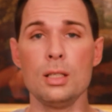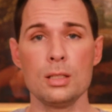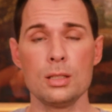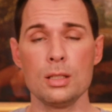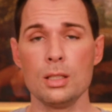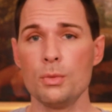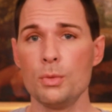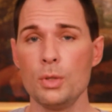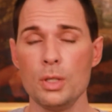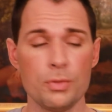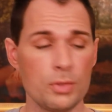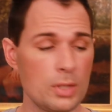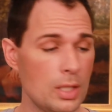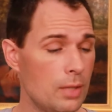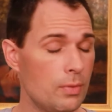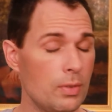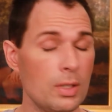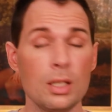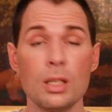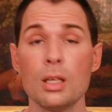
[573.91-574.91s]
is reef
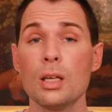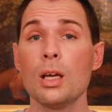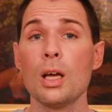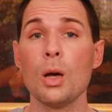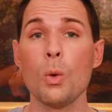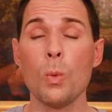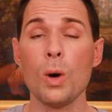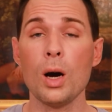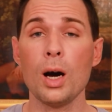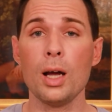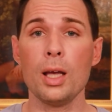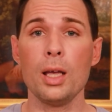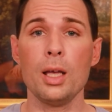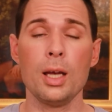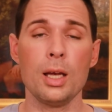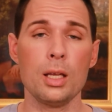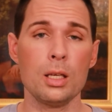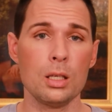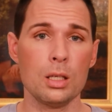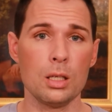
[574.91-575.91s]
safe in Hawaii
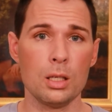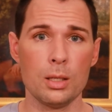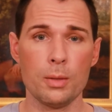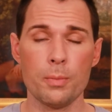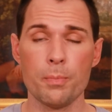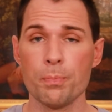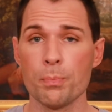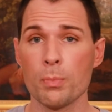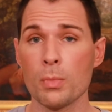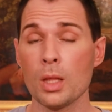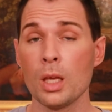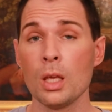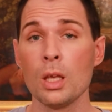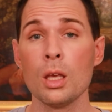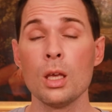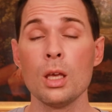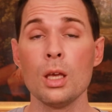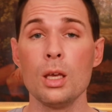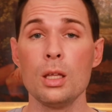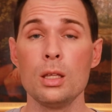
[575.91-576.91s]
and
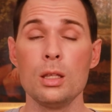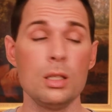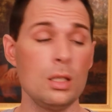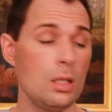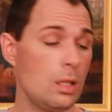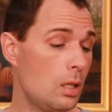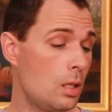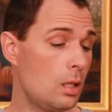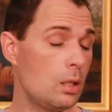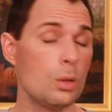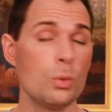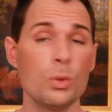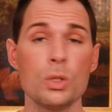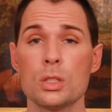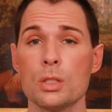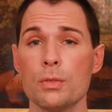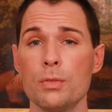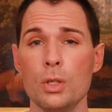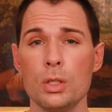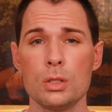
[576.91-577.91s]
in the
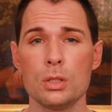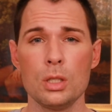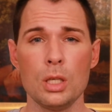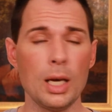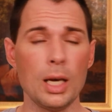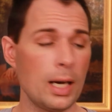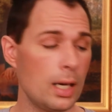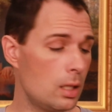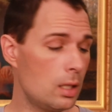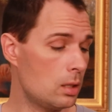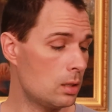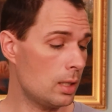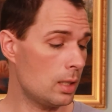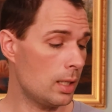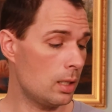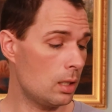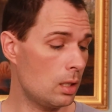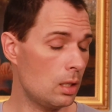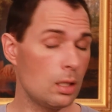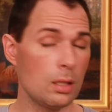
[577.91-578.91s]
US Virgin Islands
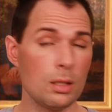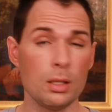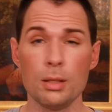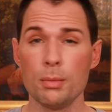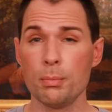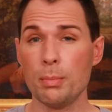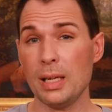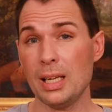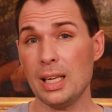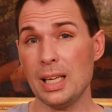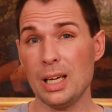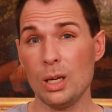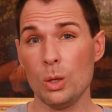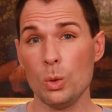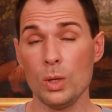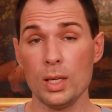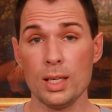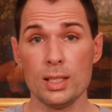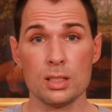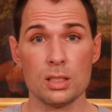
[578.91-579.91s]
and in
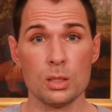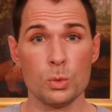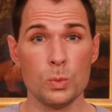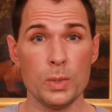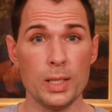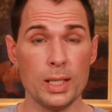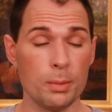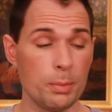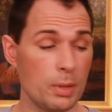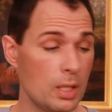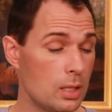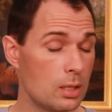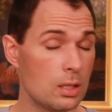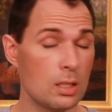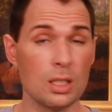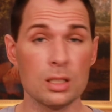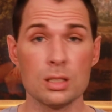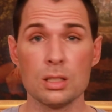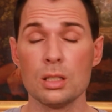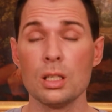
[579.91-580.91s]
Palau as well, because it
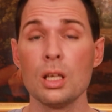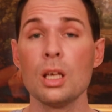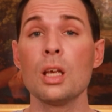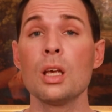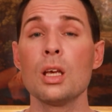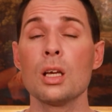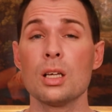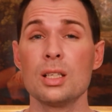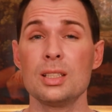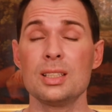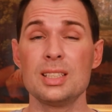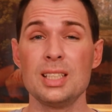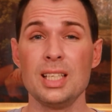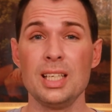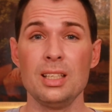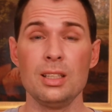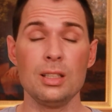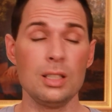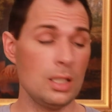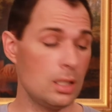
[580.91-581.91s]
doesn't
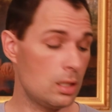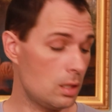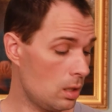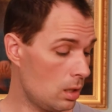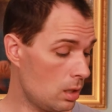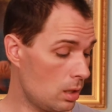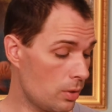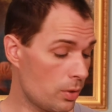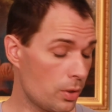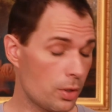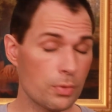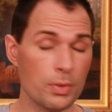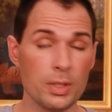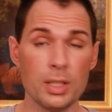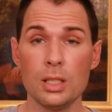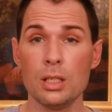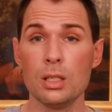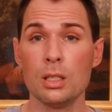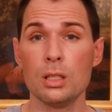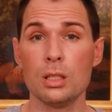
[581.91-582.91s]
contain these
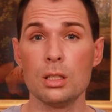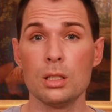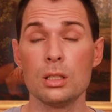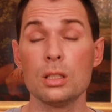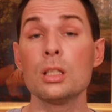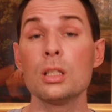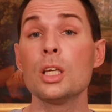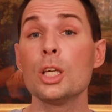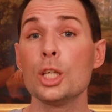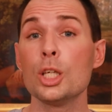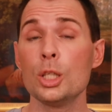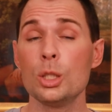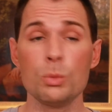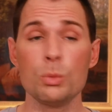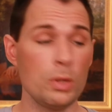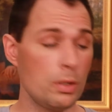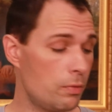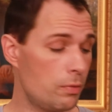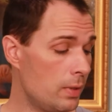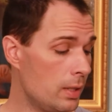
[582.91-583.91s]
three
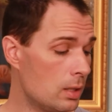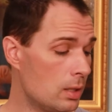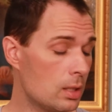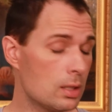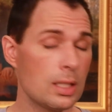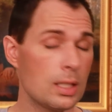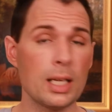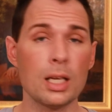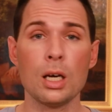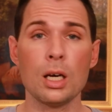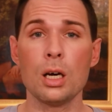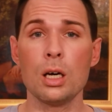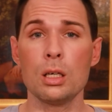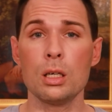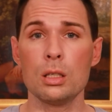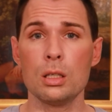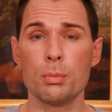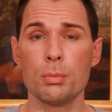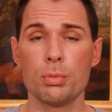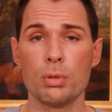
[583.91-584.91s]
UV filters that
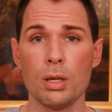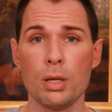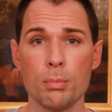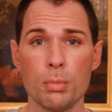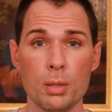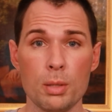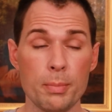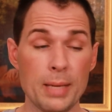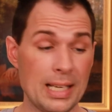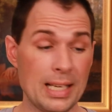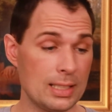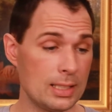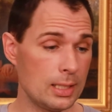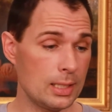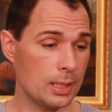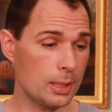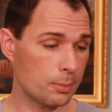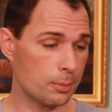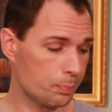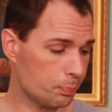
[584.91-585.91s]
are
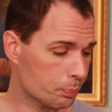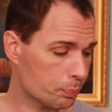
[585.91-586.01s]
problematic.